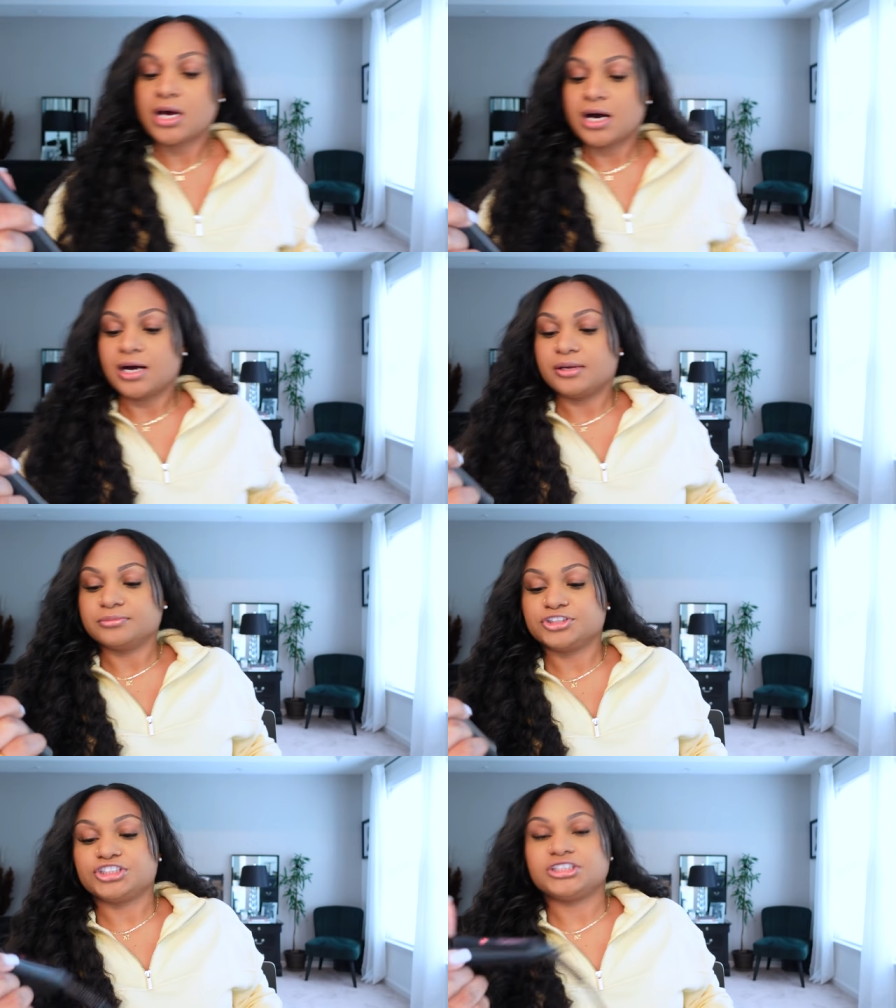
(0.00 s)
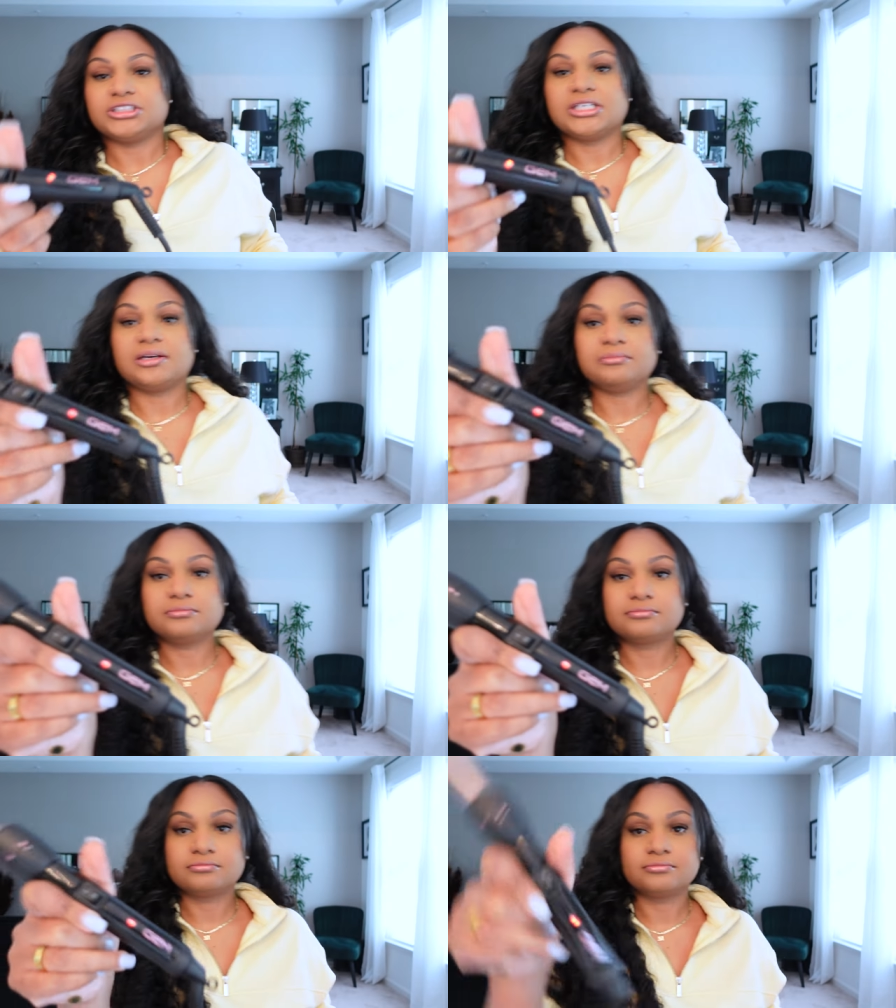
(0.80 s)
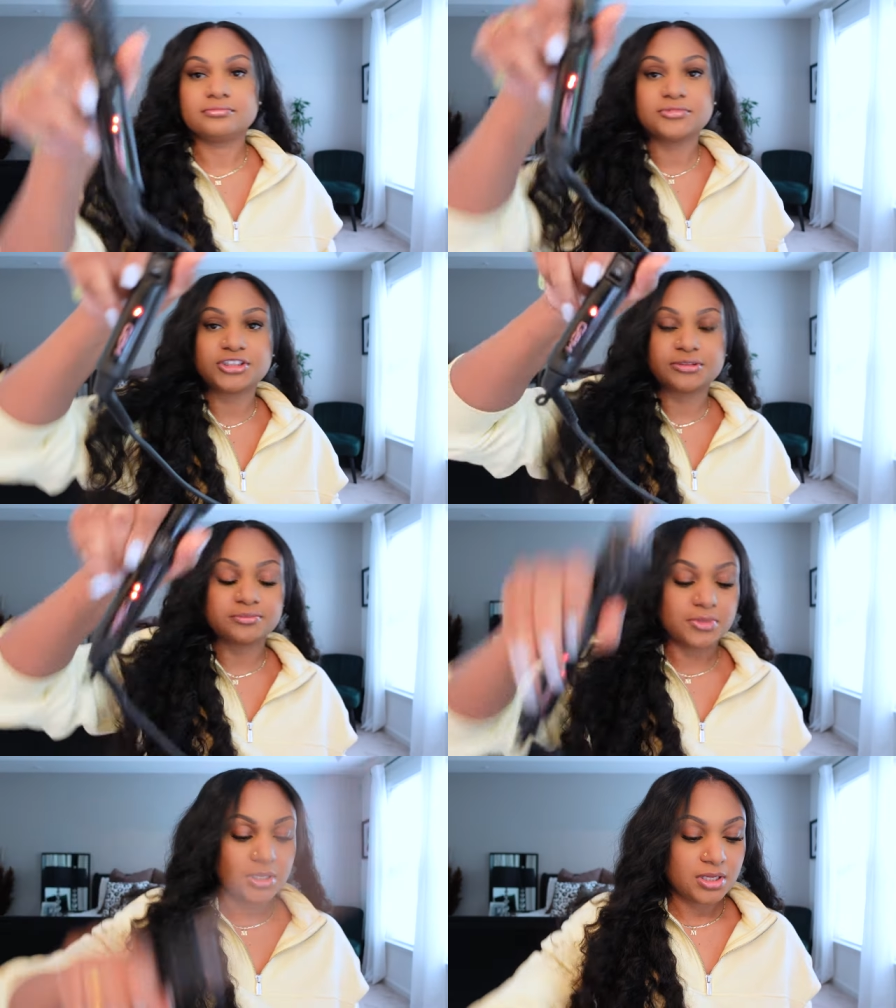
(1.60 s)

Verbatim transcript: um, G-E-M, Jim.